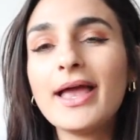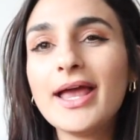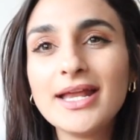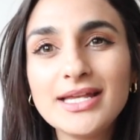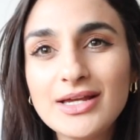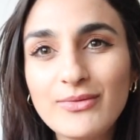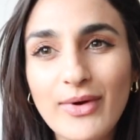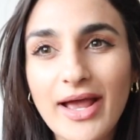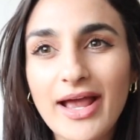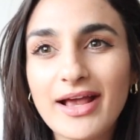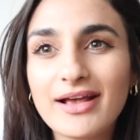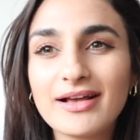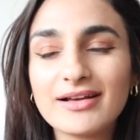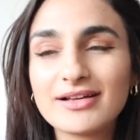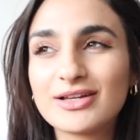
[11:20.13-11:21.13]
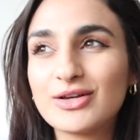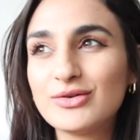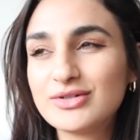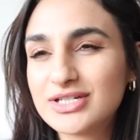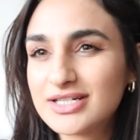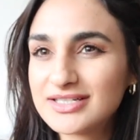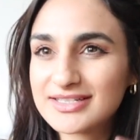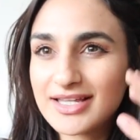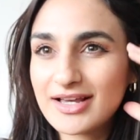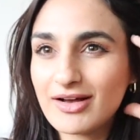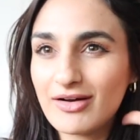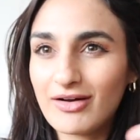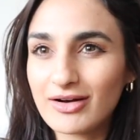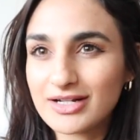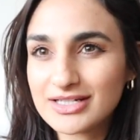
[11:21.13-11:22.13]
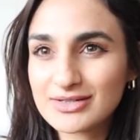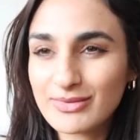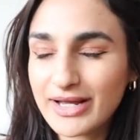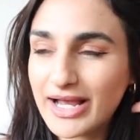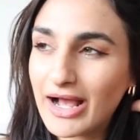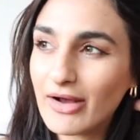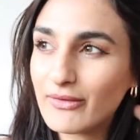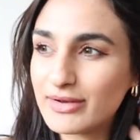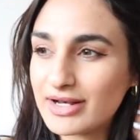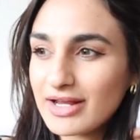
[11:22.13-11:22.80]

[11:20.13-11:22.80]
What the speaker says: Anyway, Gucci's like on its way out,